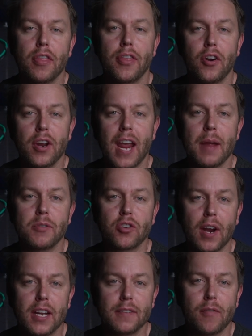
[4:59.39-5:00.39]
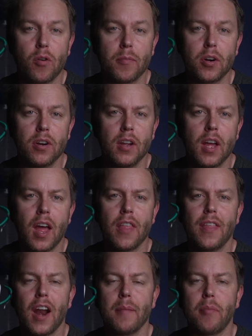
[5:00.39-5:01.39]
30 amp transformer
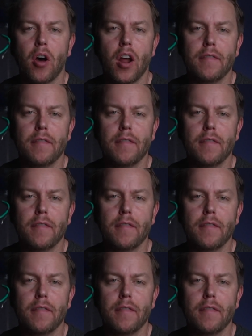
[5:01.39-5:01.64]
that I bought